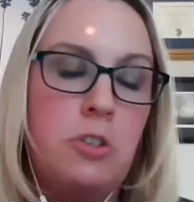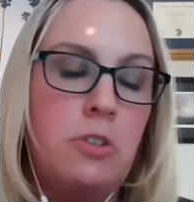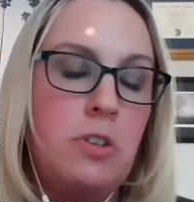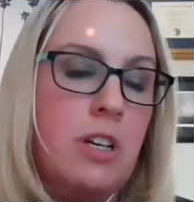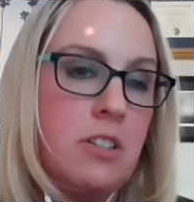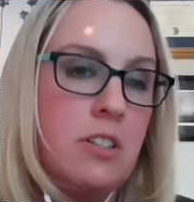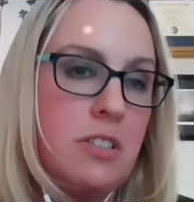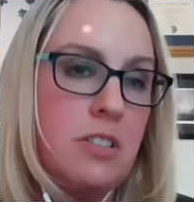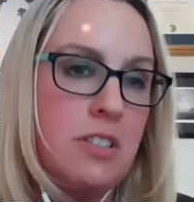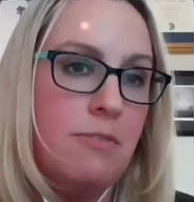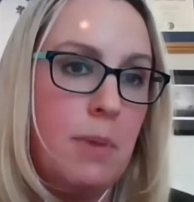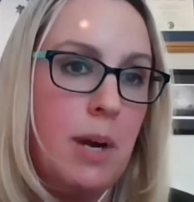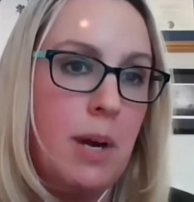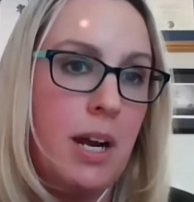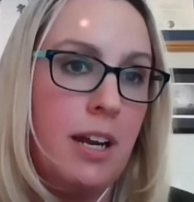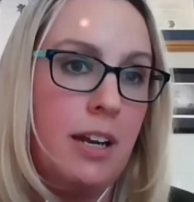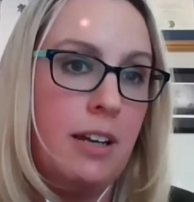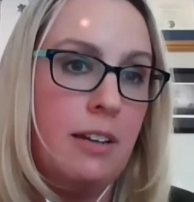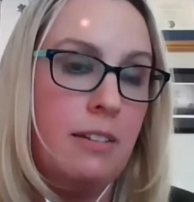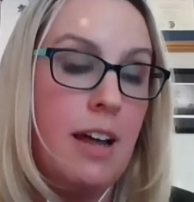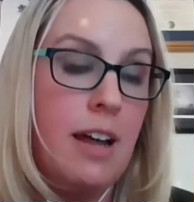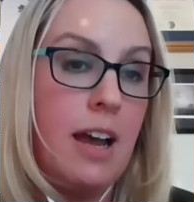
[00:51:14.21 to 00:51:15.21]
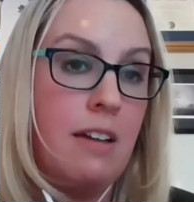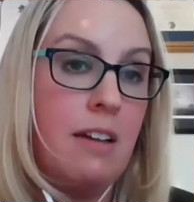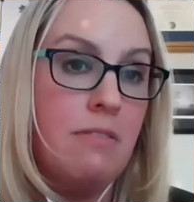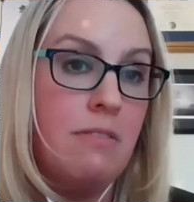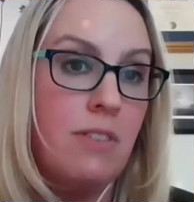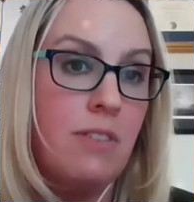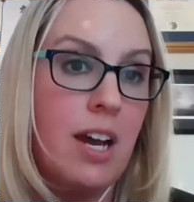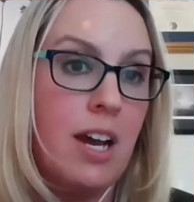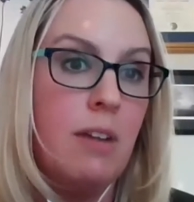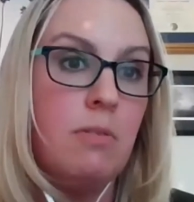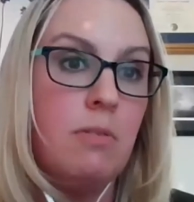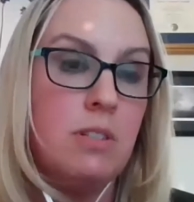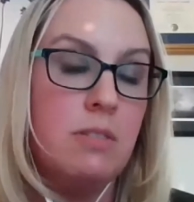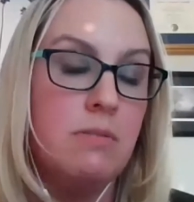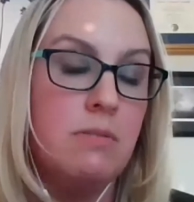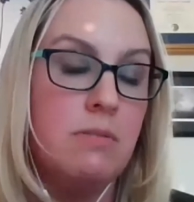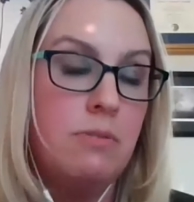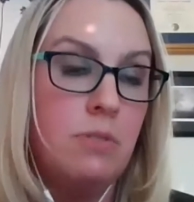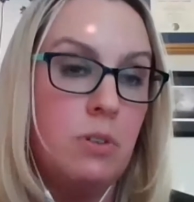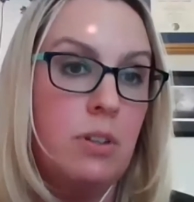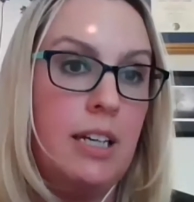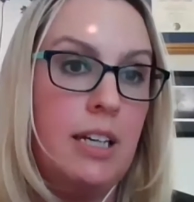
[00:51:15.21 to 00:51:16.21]
for 2 years of my life,
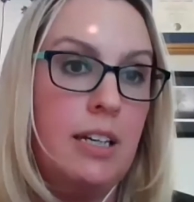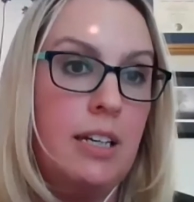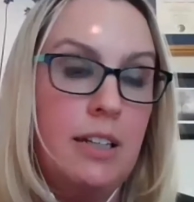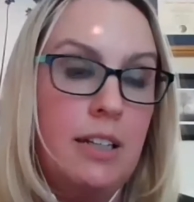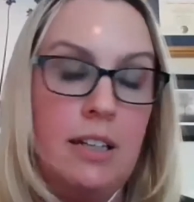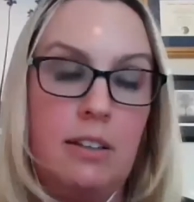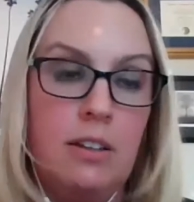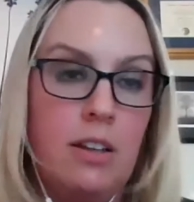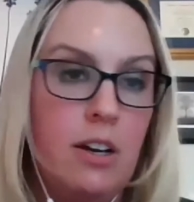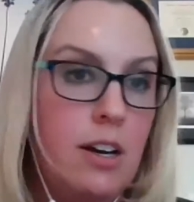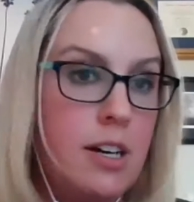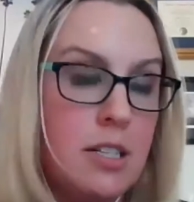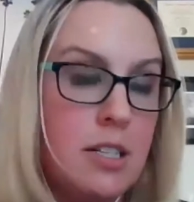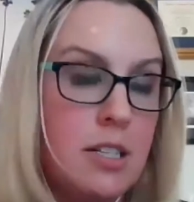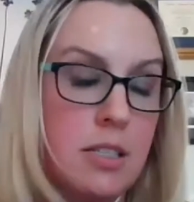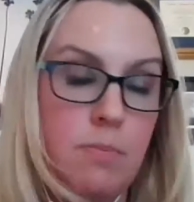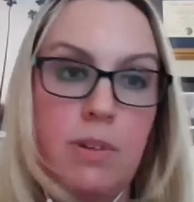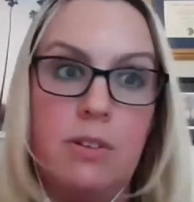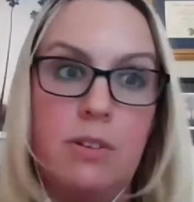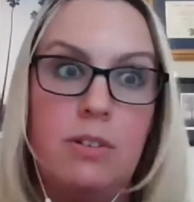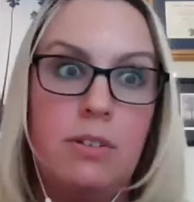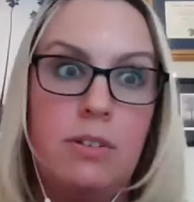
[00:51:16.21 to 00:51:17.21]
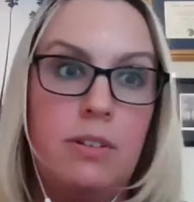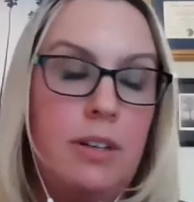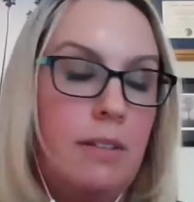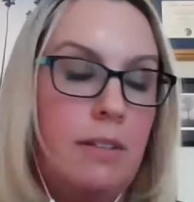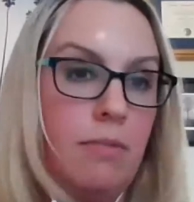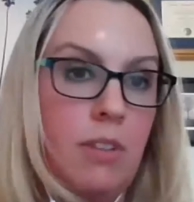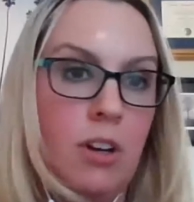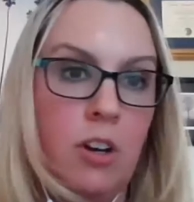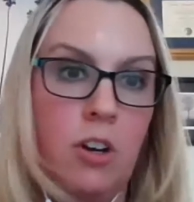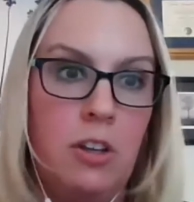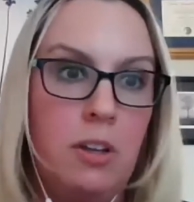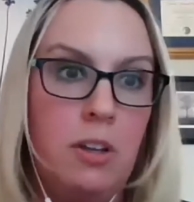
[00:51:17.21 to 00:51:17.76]
I was fully in the hospital,